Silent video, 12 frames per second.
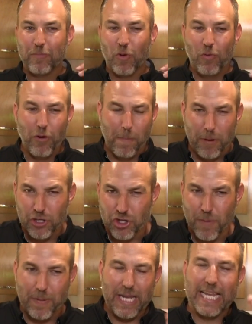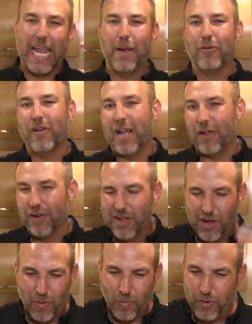We will put you up in a campground.
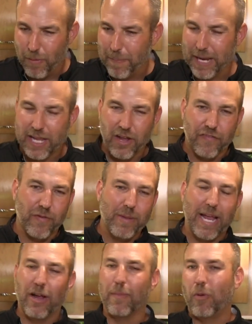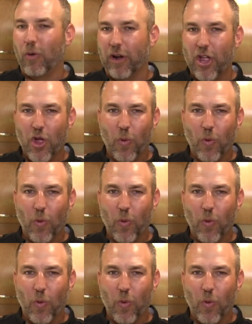We will pick you up from the airport.